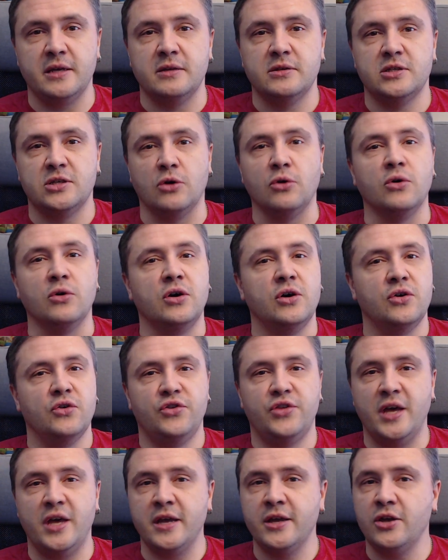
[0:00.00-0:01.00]
so
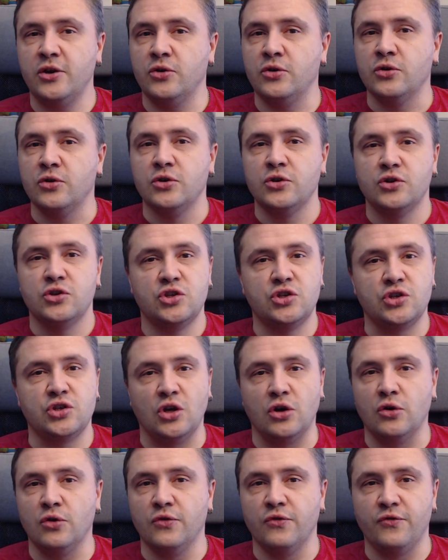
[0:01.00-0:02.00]
thank you
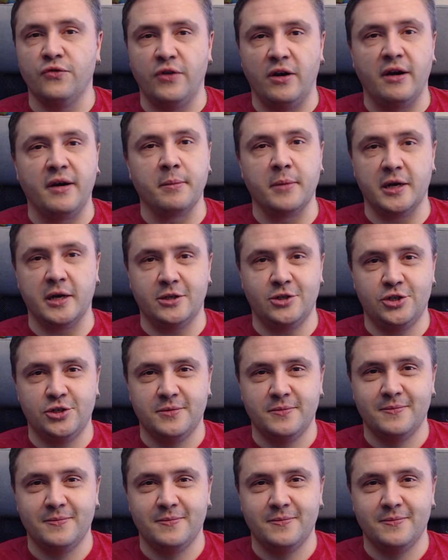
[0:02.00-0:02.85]
so very much.